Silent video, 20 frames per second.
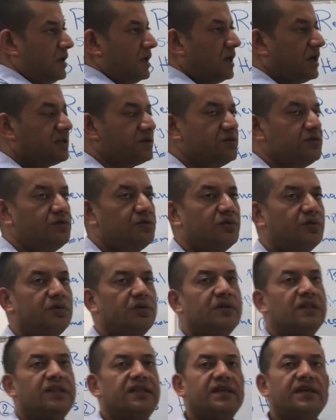As you
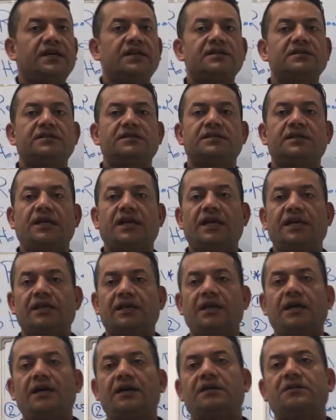know, there is a
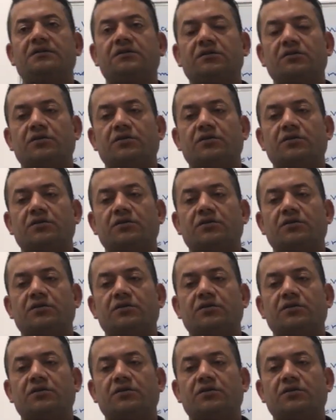gland